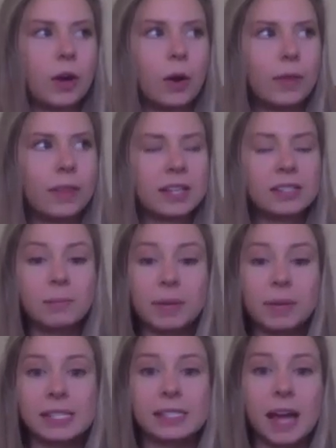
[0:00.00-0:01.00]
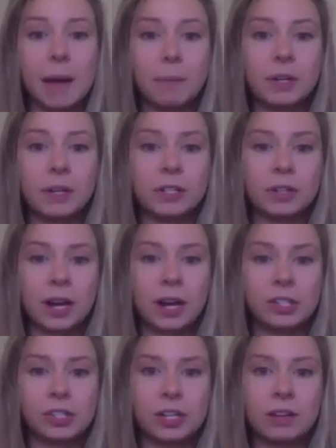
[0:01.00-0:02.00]
that's a big step in a
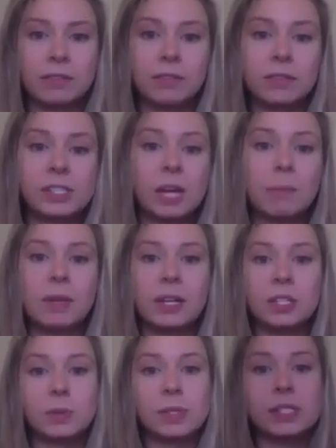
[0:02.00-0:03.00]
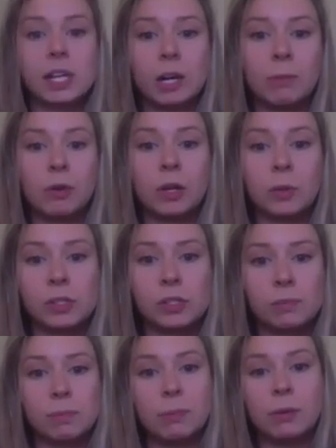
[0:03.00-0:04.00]
direction of stepping into a ceremony
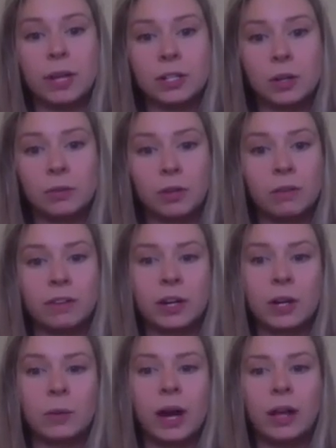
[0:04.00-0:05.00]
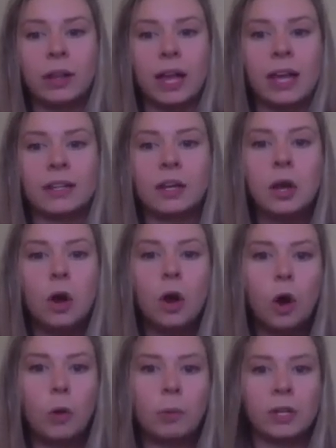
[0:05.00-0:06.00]
with people I don't know very well and
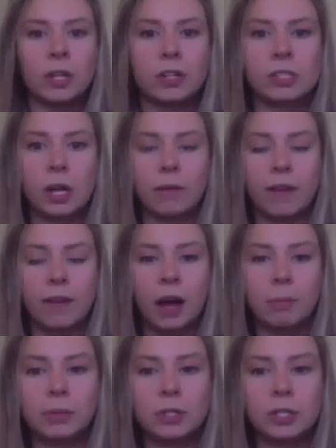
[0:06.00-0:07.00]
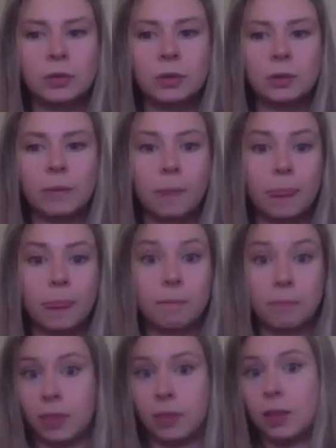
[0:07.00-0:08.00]
opening yourself up to
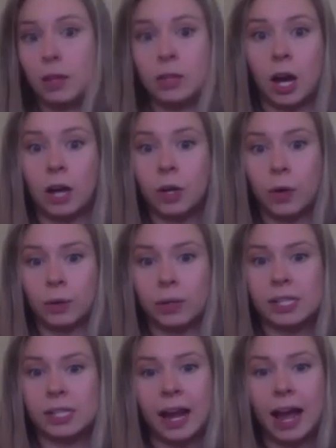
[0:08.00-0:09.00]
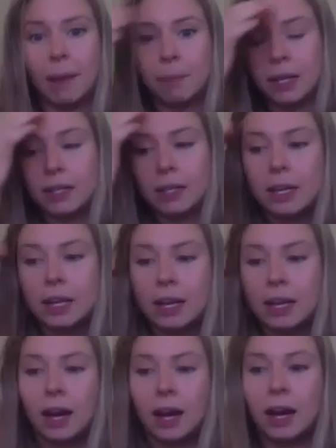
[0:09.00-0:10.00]
not knowing what's going to happen.
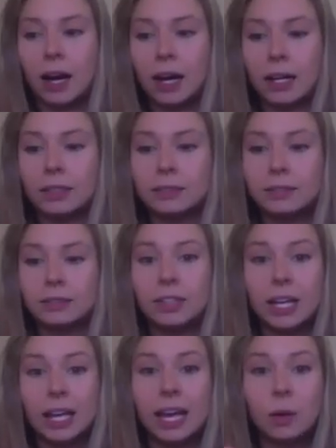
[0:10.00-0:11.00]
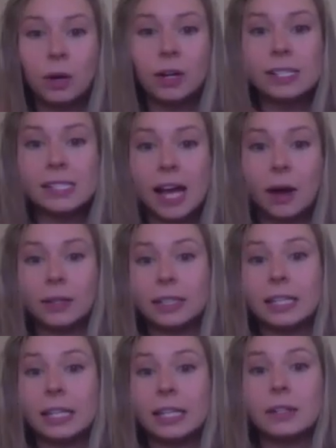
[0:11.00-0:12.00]
Uh, it works out
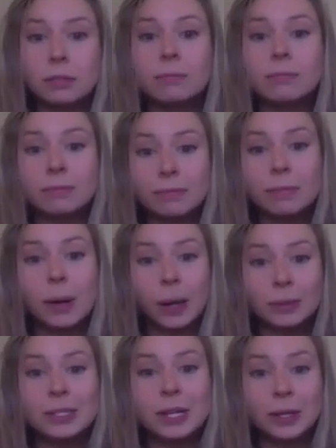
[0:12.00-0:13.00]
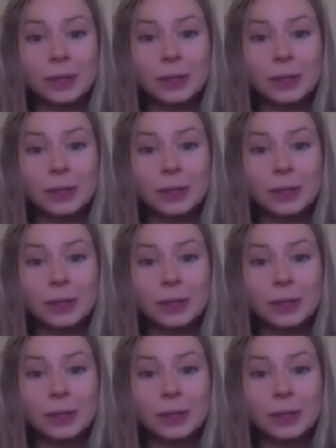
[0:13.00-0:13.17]
in the end. I'll tell you